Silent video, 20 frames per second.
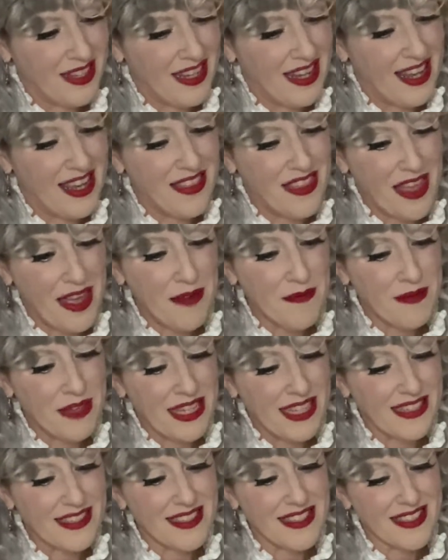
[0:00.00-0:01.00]
And that
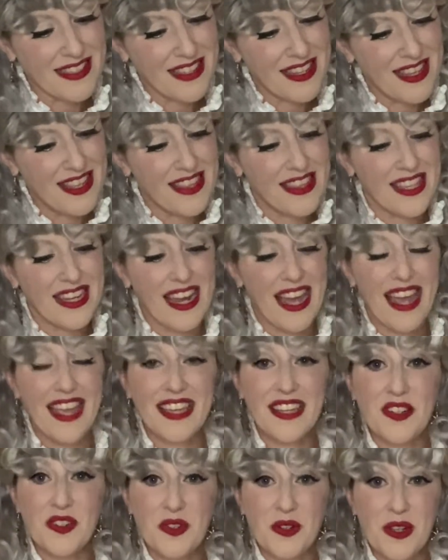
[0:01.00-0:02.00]
means that I
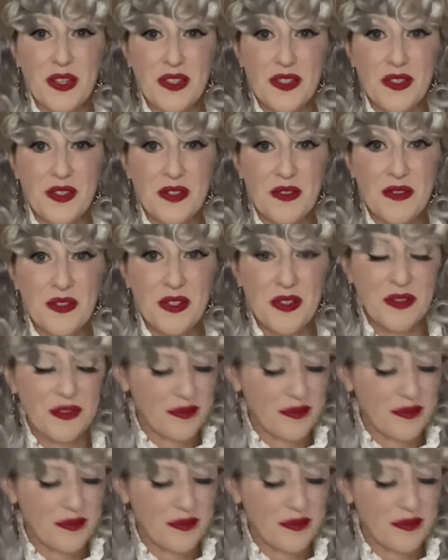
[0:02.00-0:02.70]
can trust you too.